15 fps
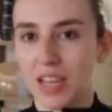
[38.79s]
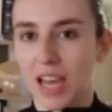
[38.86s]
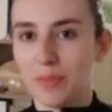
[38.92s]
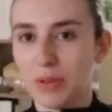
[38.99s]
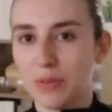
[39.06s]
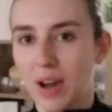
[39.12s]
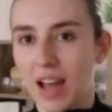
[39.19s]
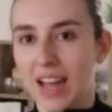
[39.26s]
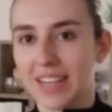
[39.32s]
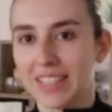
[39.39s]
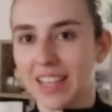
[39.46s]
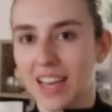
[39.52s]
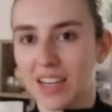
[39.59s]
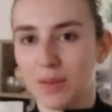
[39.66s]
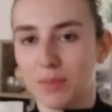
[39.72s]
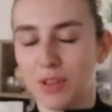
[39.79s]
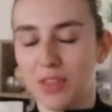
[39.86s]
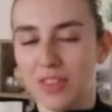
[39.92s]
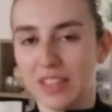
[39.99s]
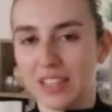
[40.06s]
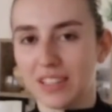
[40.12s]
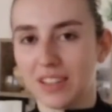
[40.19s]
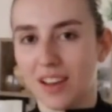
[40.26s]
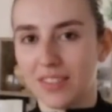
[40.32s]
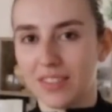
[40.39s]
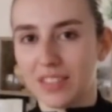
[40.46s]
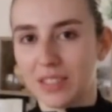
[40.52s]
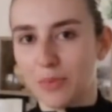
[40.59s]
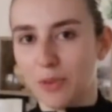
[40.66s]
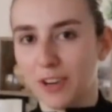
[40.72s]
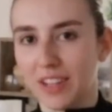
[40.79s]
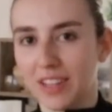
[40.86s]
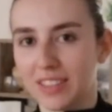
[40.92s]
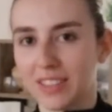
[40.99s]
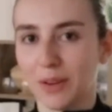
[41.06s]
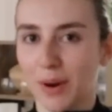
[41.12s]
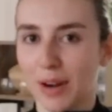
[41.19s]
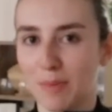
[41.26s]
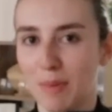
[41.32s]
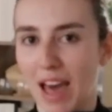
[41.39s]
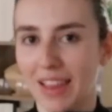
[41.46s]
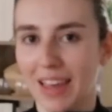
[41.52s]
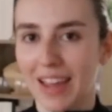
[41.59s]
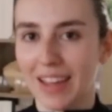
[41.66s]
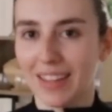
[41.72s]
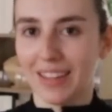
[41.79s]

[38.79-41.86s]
tell me why I decided to put this on this morning to wear to ballet.